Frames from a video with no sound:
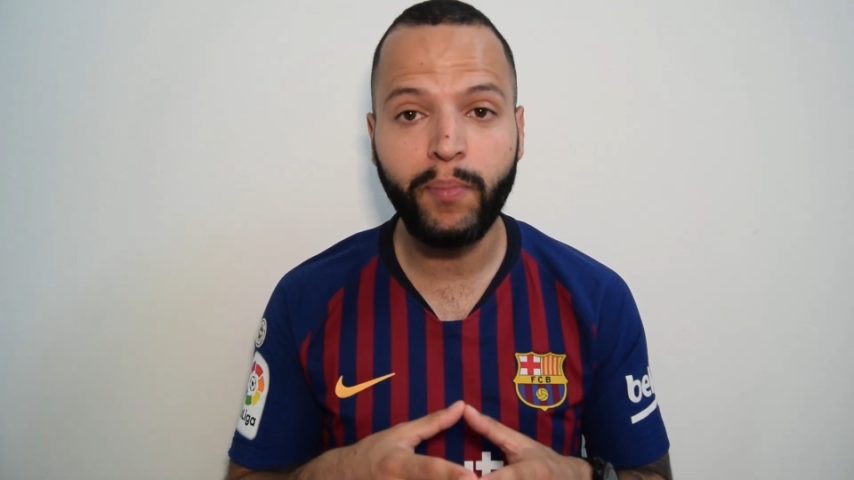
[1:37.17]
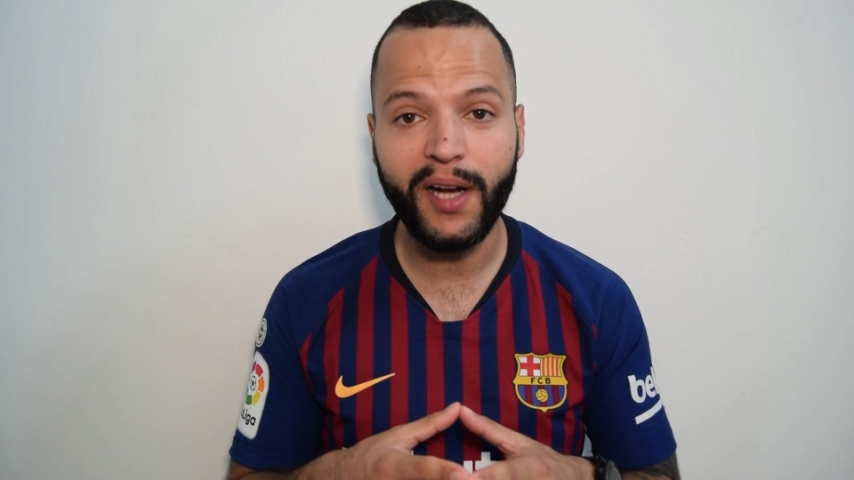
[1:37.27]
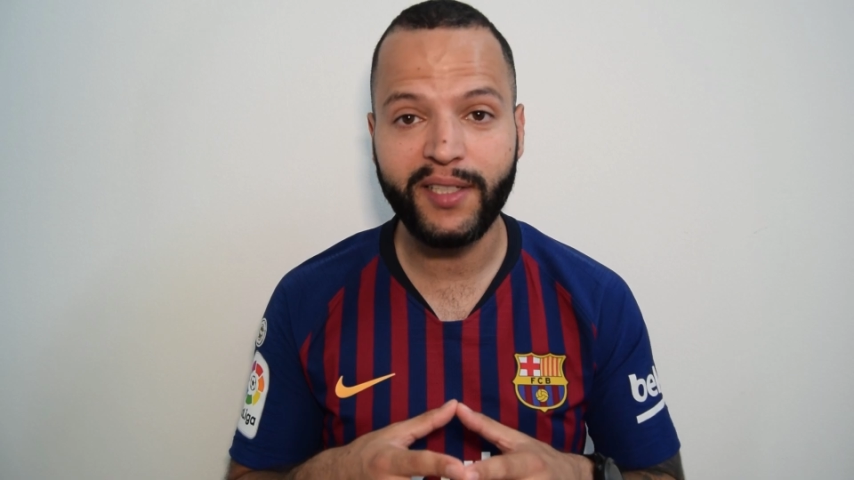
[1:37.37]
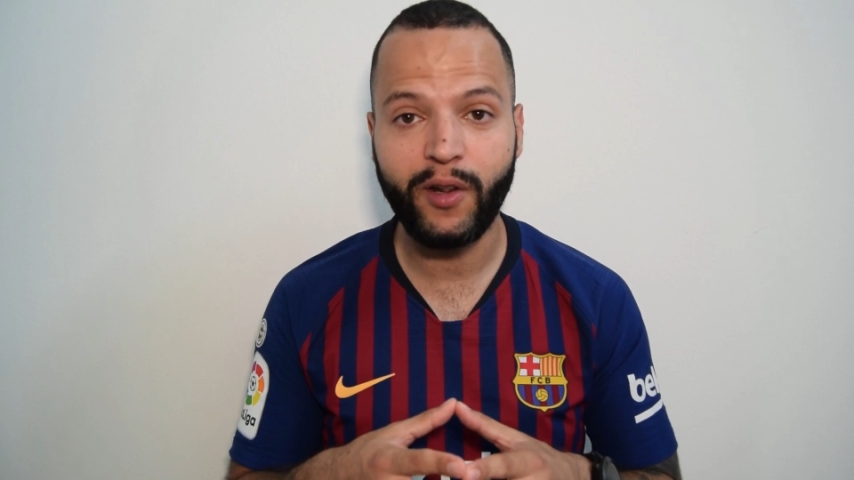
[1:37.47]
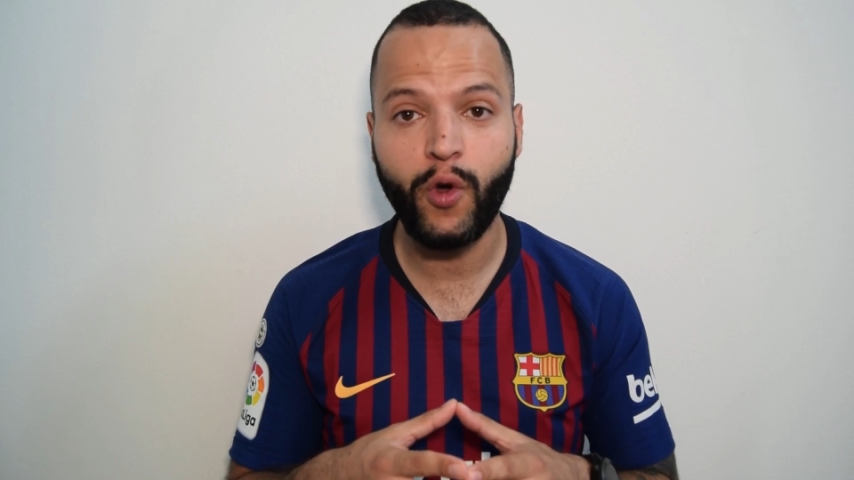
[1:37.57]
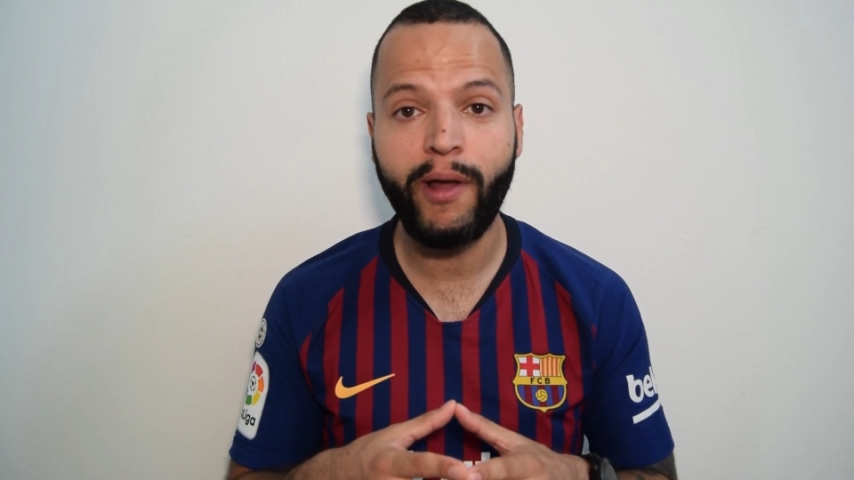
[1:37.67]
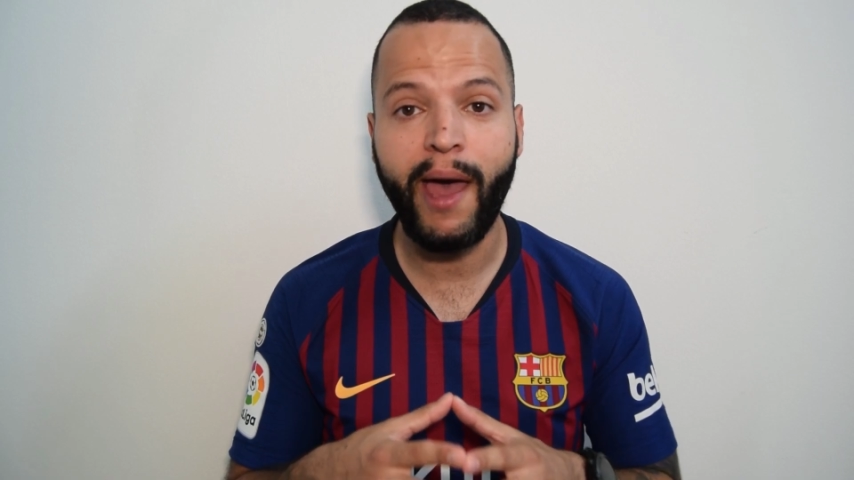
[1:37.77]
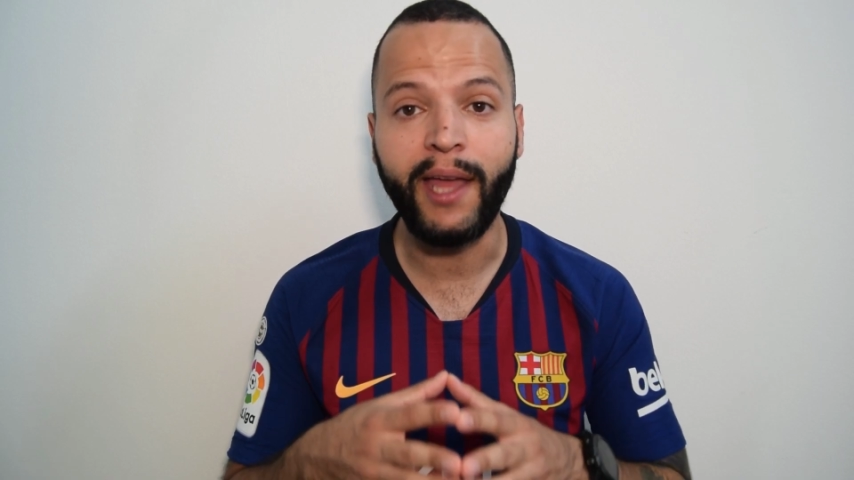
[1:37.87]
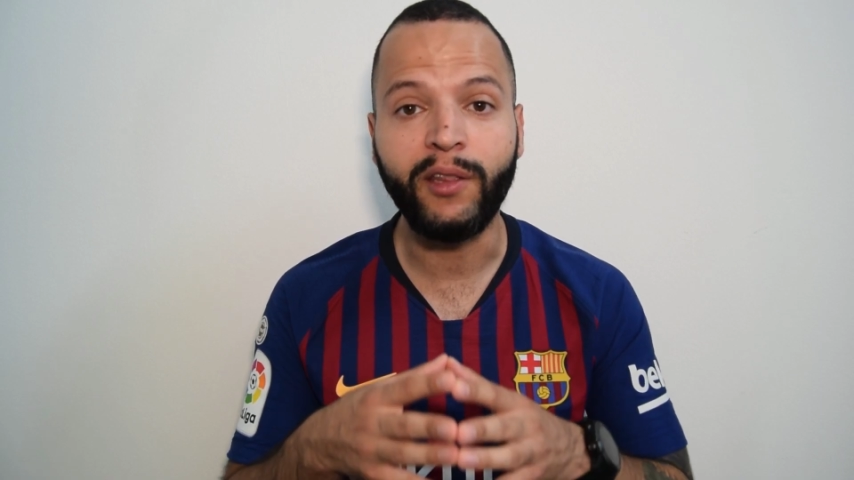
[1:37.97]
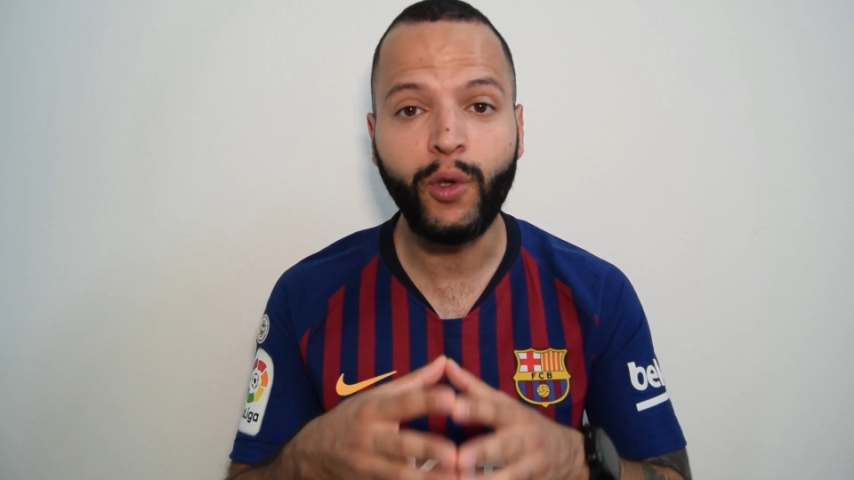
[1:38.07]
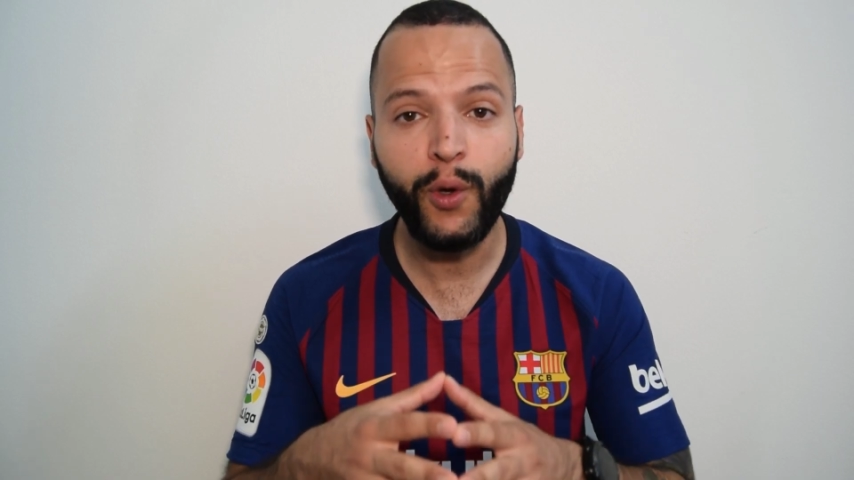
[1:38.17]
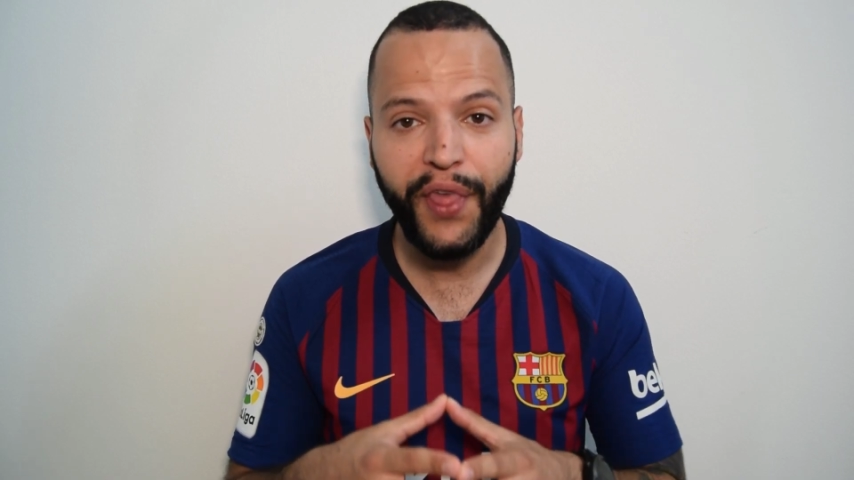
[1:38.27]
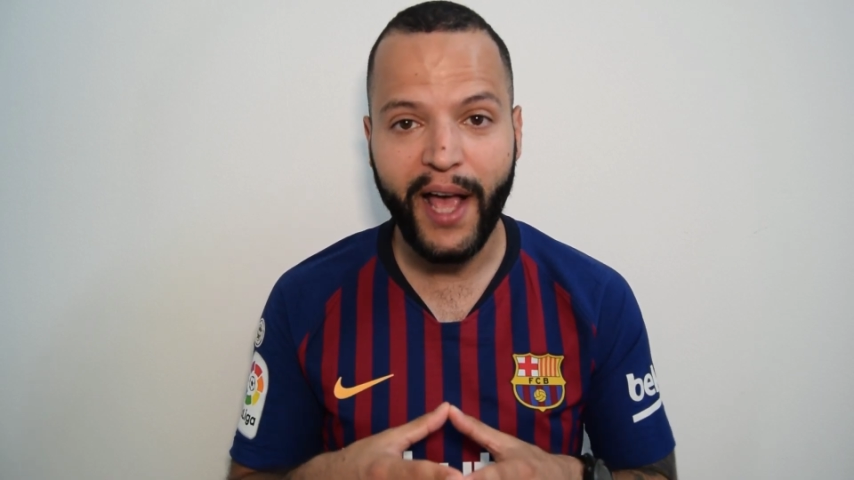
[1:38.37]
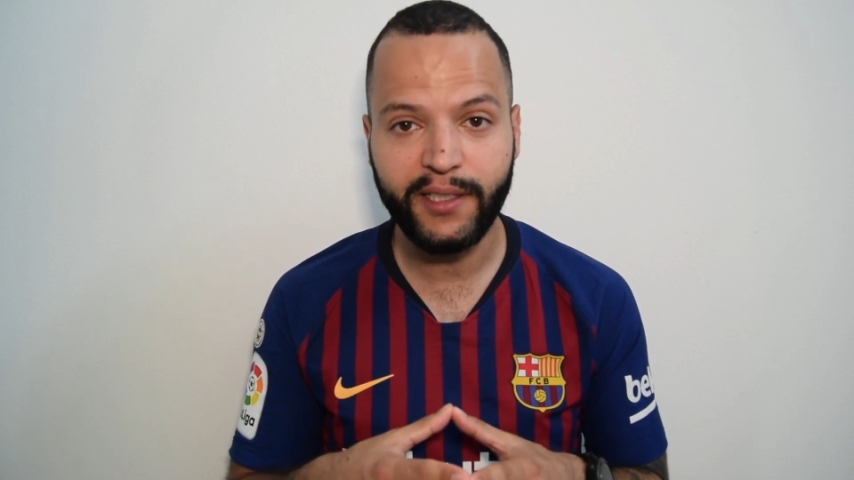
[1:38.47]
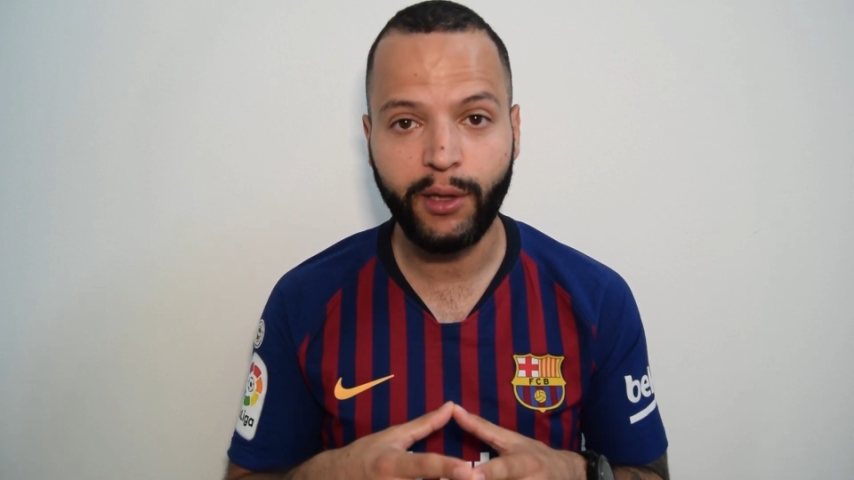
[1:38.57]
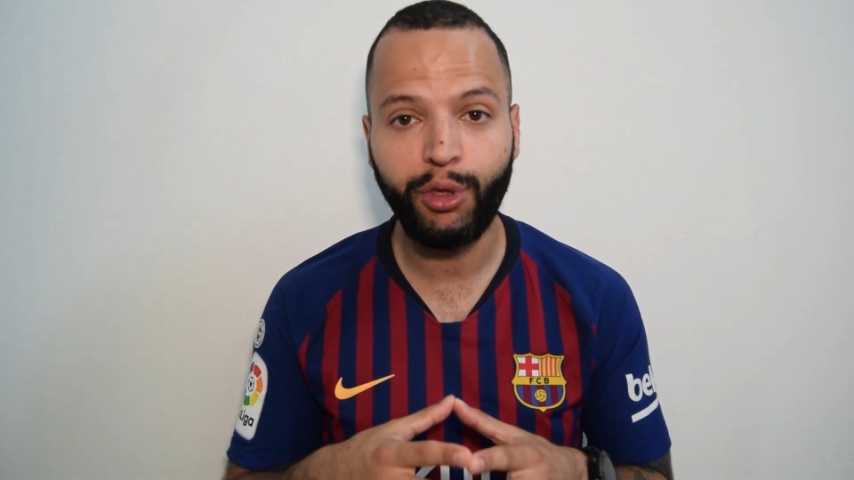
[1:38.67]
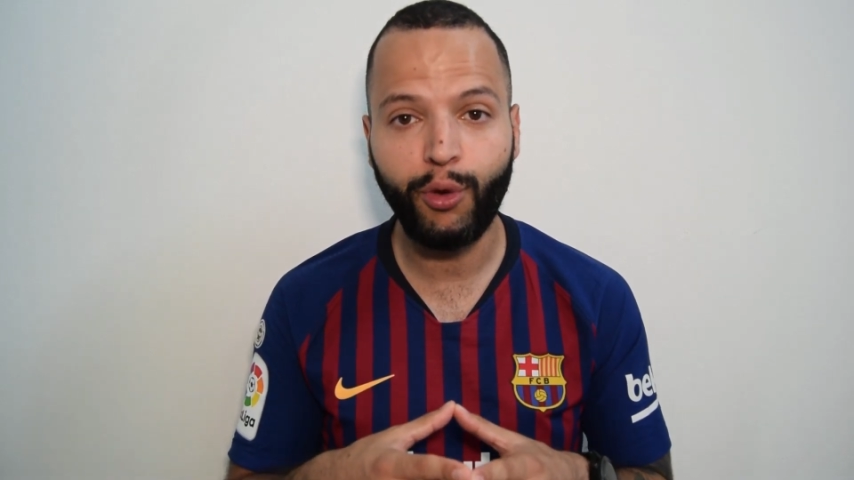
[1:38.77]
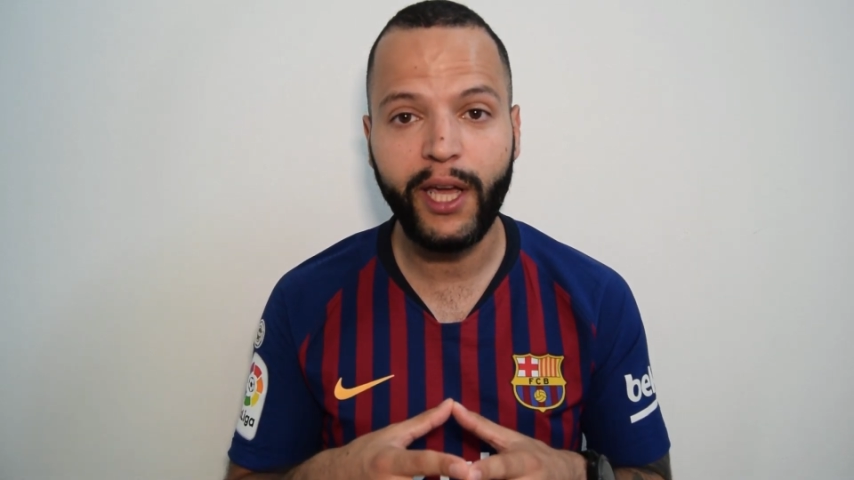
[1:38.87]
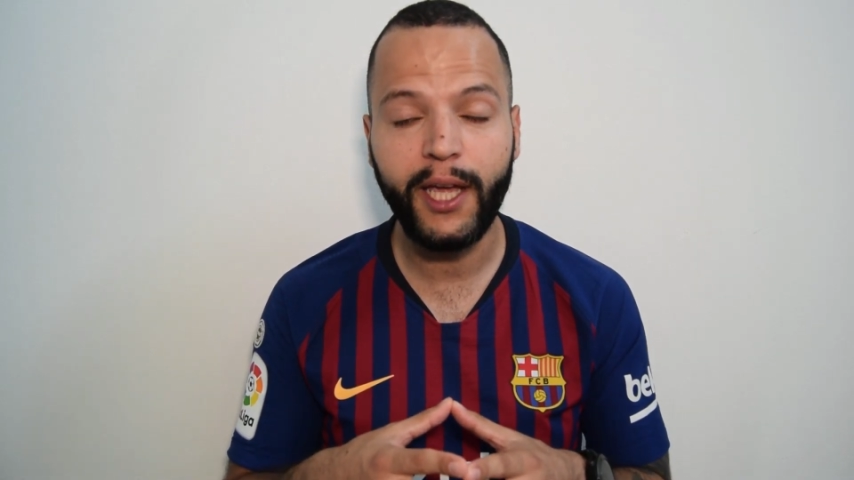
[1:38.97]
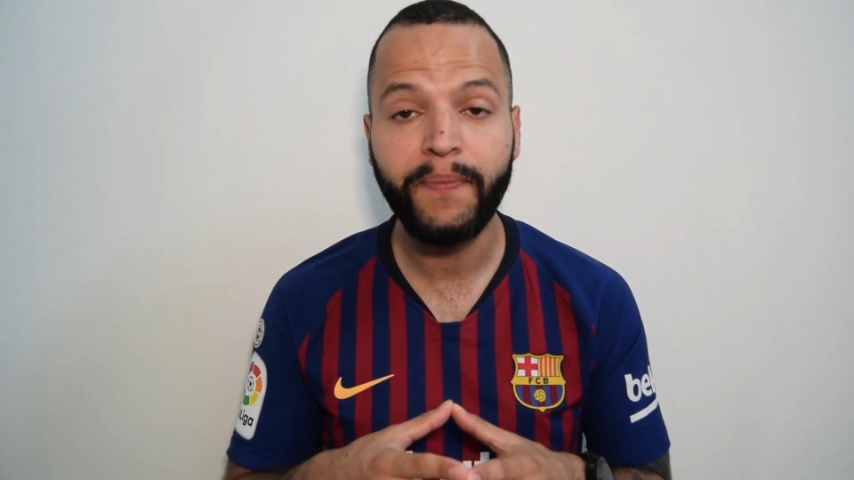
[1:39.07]
Barcelona in
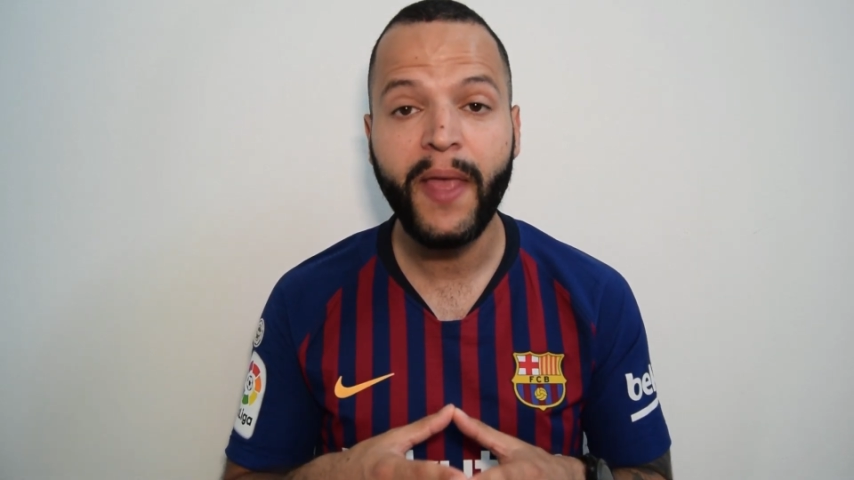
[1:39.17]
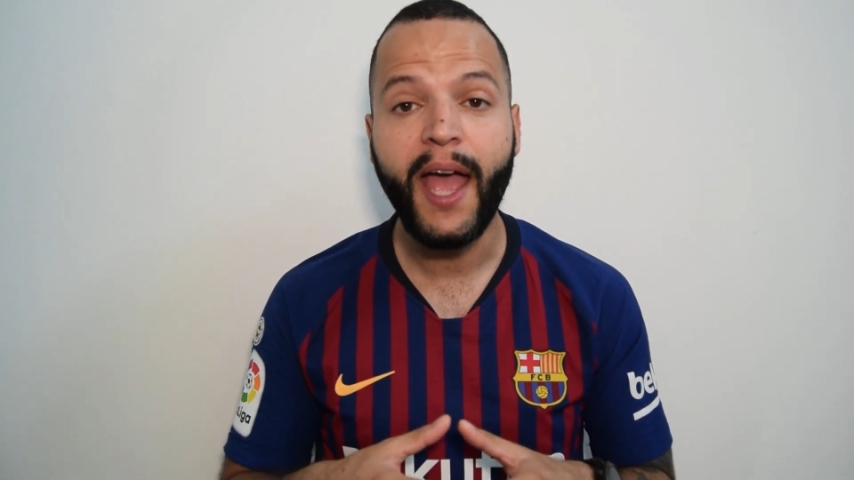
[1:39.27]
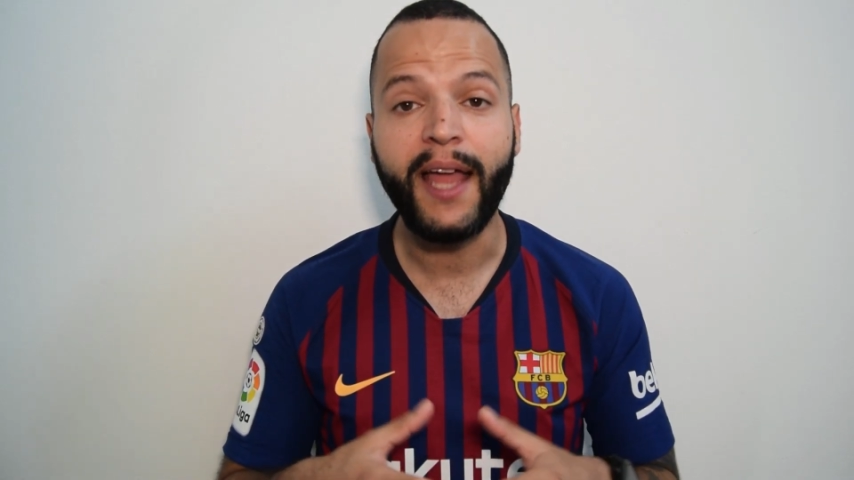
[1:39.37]
2003